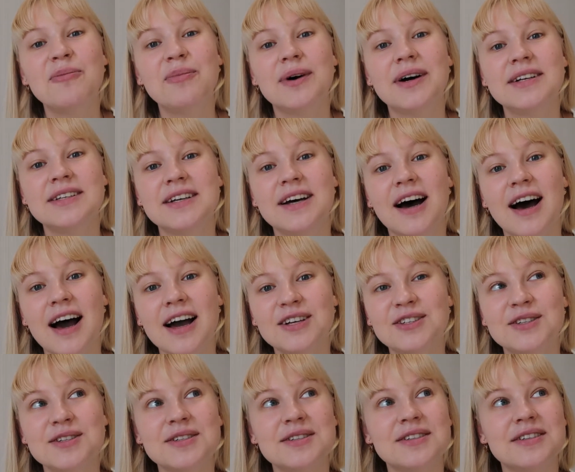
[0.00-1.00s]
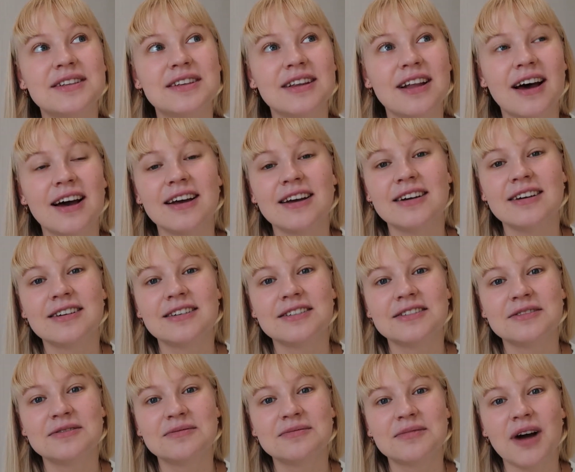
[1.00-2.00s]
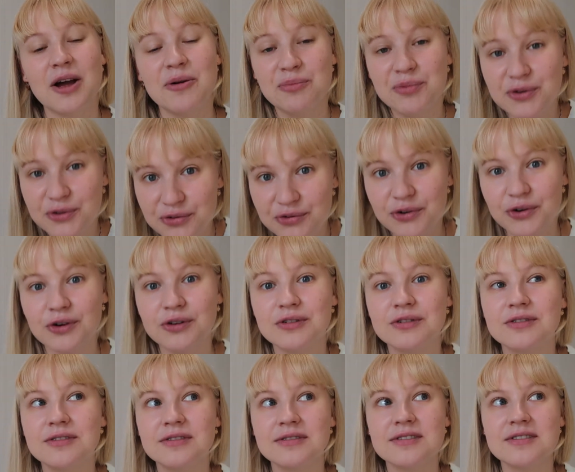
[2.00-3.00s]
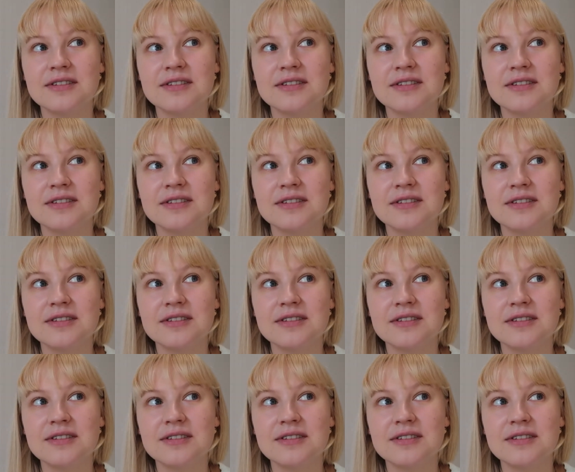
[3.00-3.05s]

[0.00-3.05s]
but I just like, I prefer